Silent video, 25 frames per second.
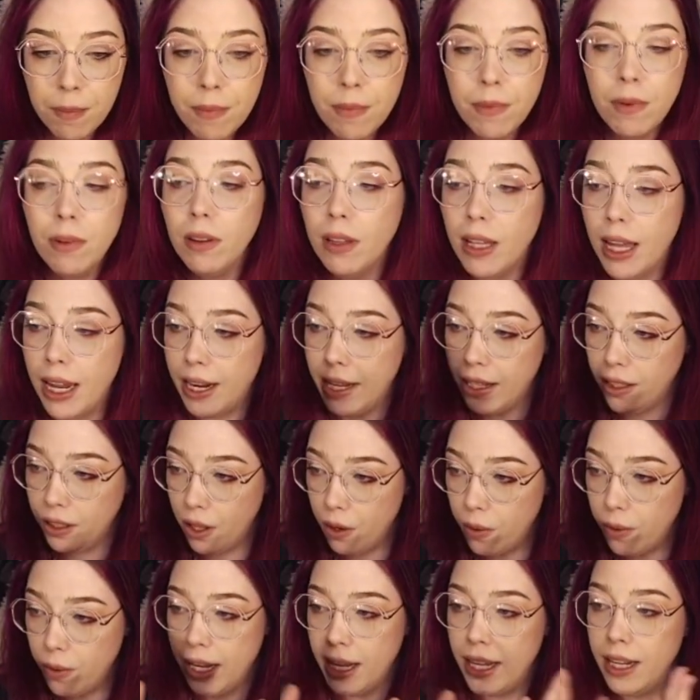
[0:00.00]
Let it
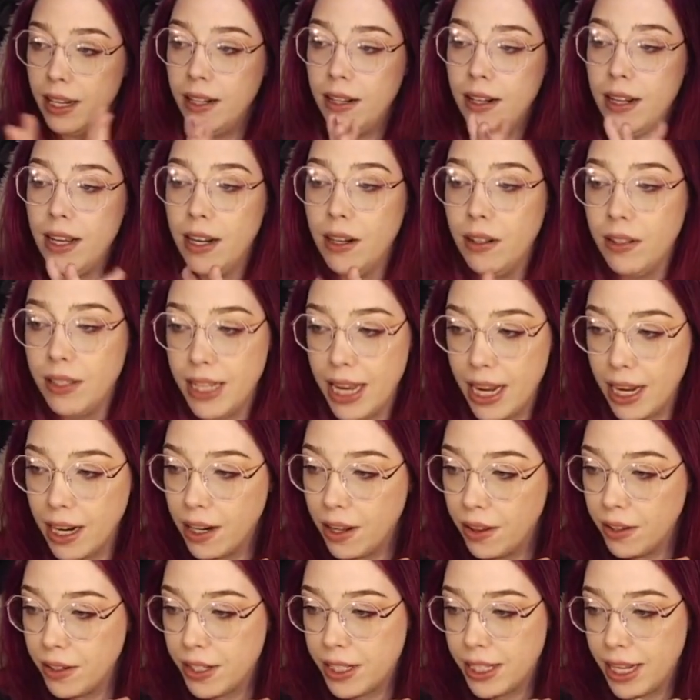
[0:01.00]
load in. It'll take
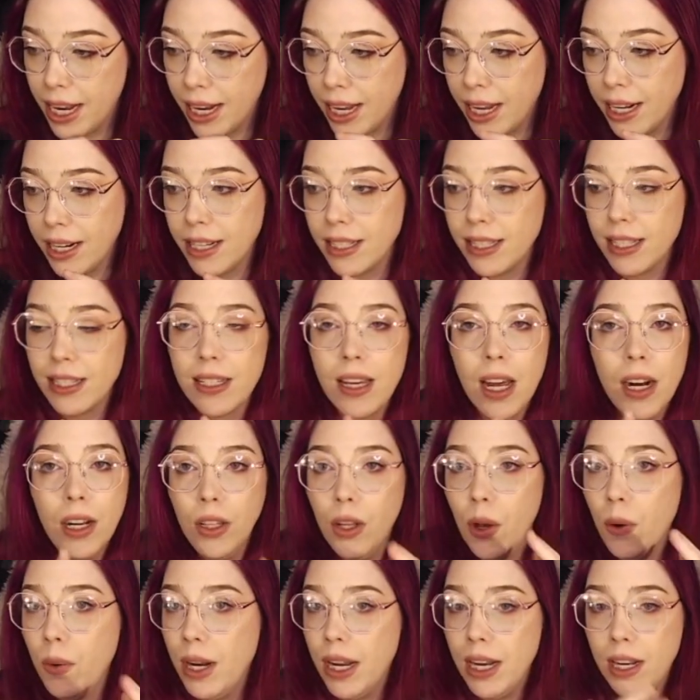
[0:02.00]
another second because it's got to
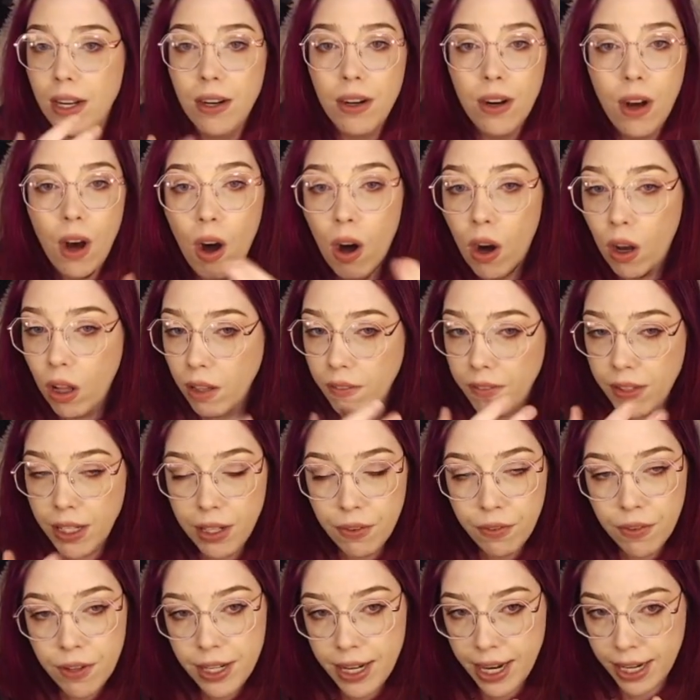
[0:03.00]
load in all of the
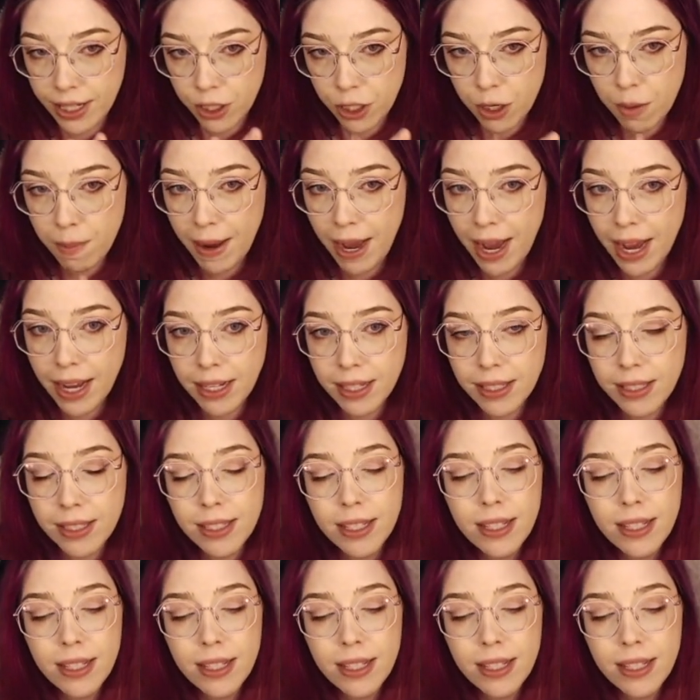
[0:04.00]
different texture packs.